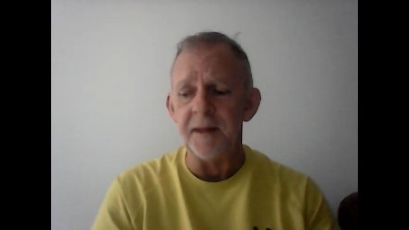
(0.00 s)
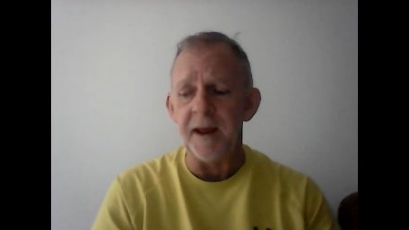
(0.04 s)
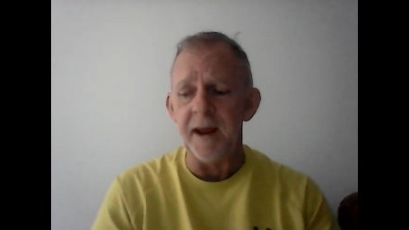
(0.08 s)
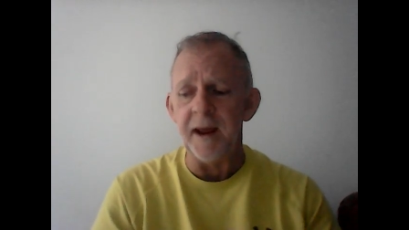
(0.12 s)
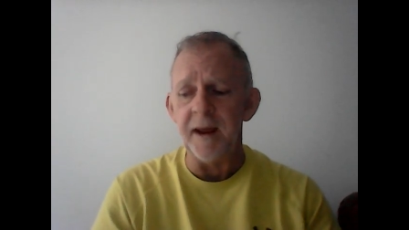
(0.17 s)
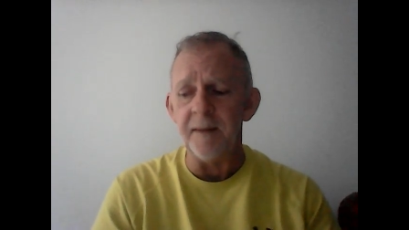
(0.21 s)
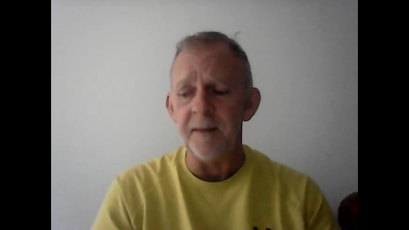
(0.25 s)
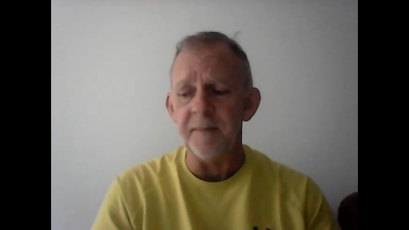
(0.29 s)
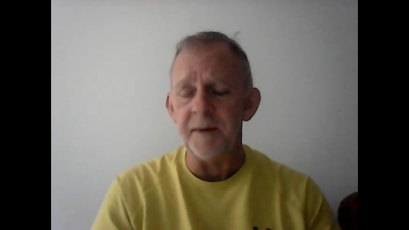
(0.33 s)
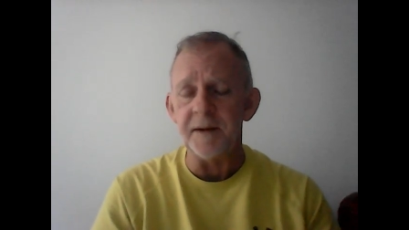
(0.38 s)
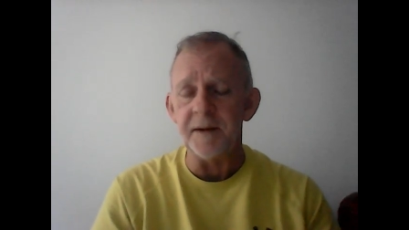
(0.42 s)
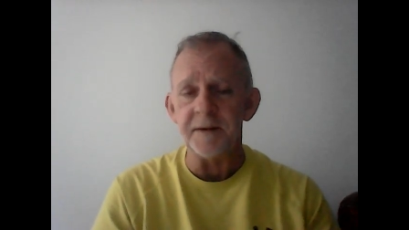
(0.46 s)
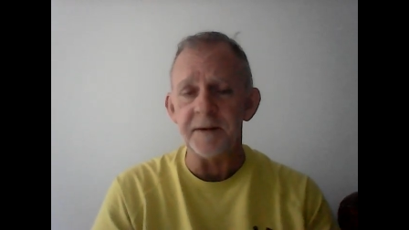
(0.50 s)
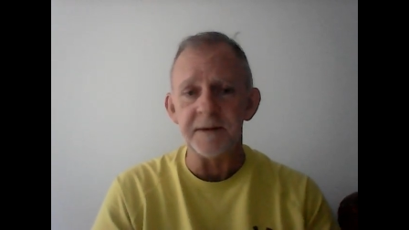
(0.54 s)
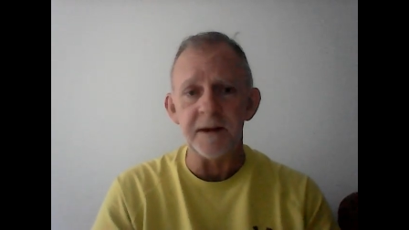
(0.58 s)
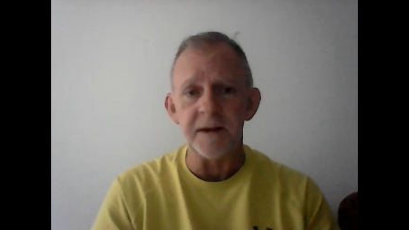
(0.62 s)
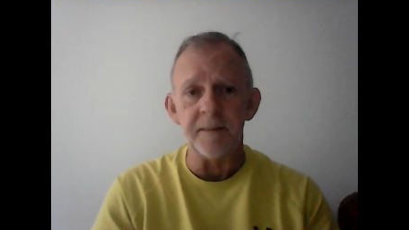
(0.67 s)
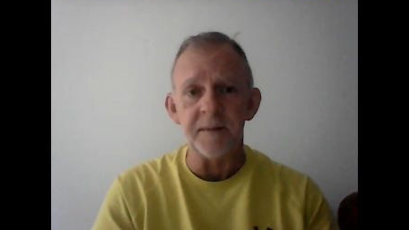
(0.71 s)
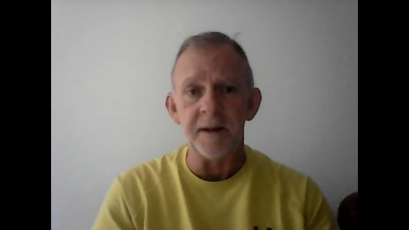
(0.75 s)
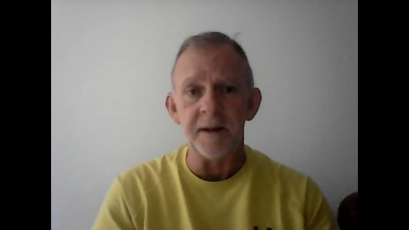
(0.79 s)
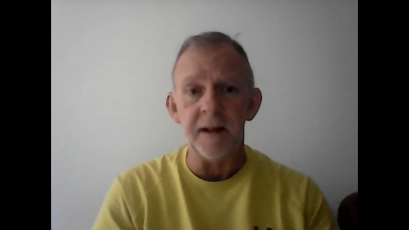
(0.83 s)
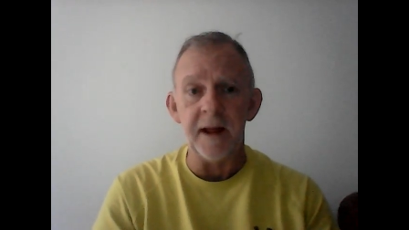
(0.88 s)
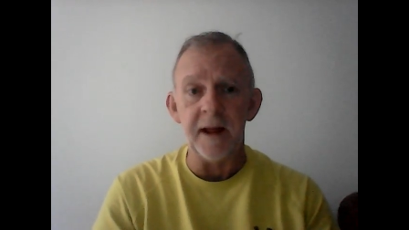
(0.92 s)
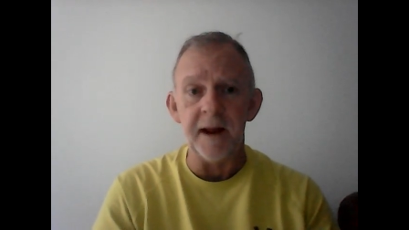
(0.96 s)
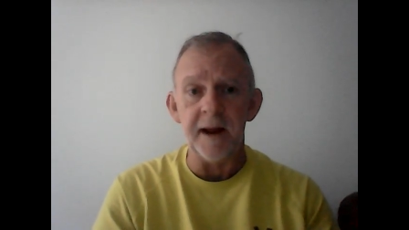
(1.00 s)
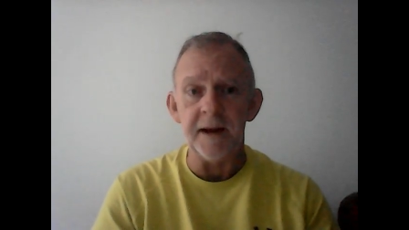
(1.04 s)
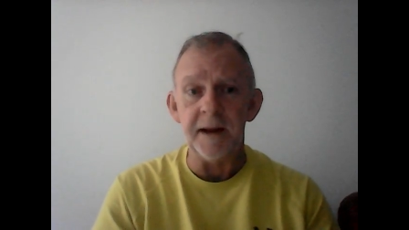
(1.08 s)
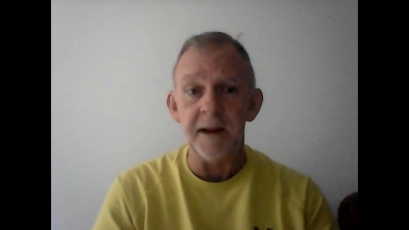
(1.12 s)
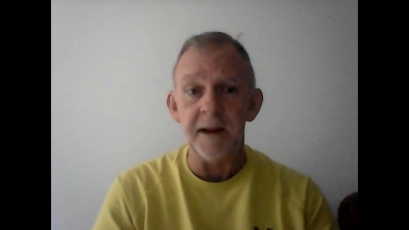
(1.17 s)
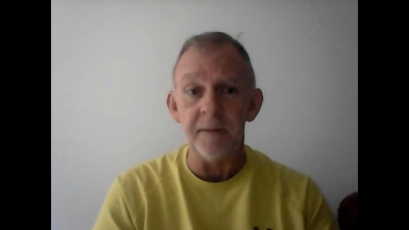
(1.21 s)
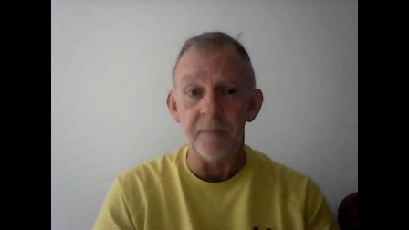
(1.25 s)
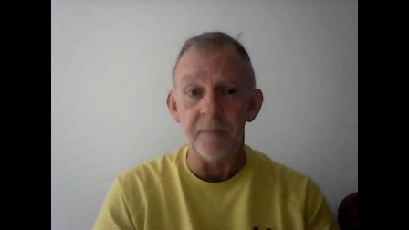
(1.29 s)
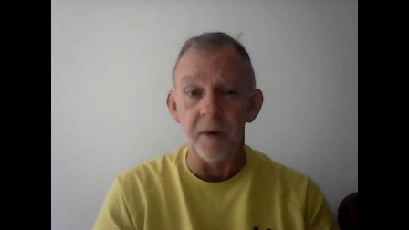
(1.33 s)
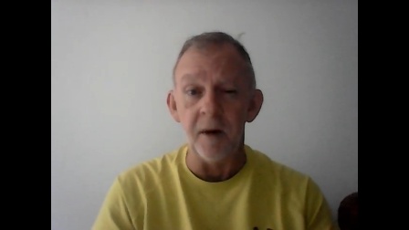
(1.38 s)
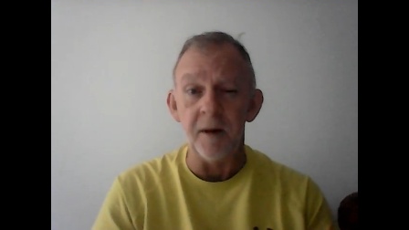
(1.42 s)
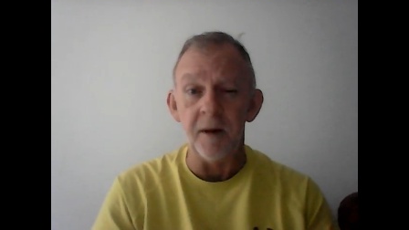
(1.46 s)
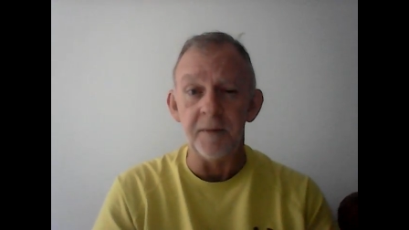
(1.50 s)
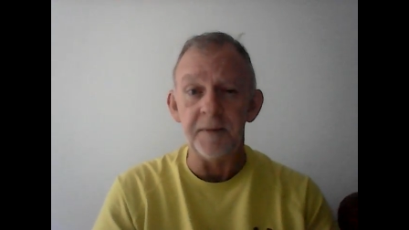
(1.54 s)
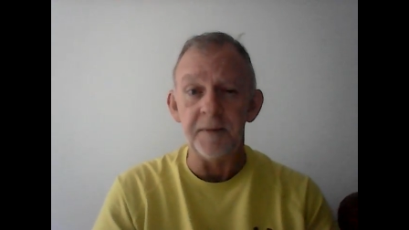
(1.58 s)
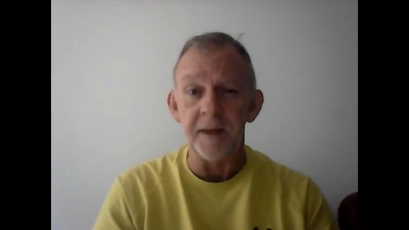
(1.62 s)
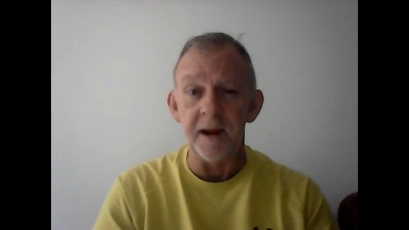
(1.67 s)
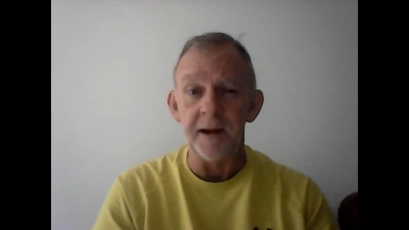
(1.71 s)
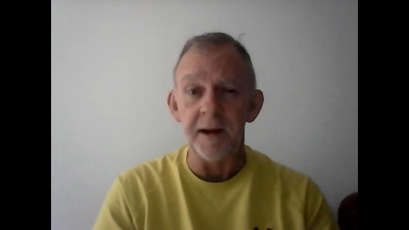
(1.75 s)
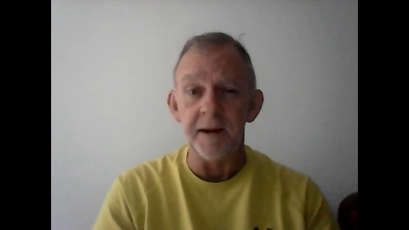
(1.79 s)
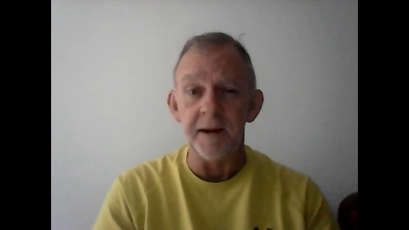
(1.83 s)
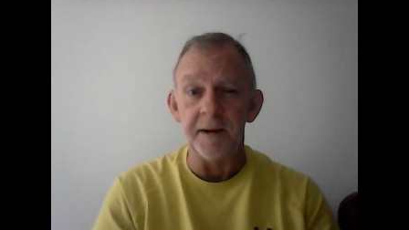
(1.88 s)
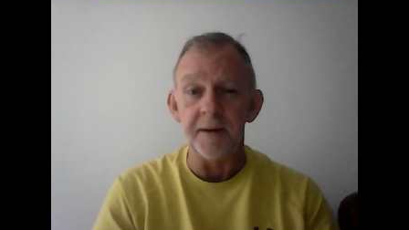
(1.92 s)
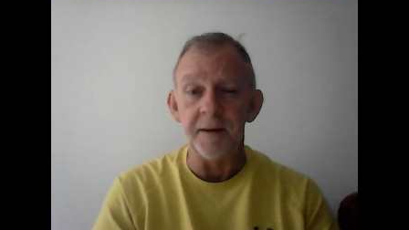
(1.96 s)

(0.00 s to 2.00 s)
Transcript: that because I'm glad he brought that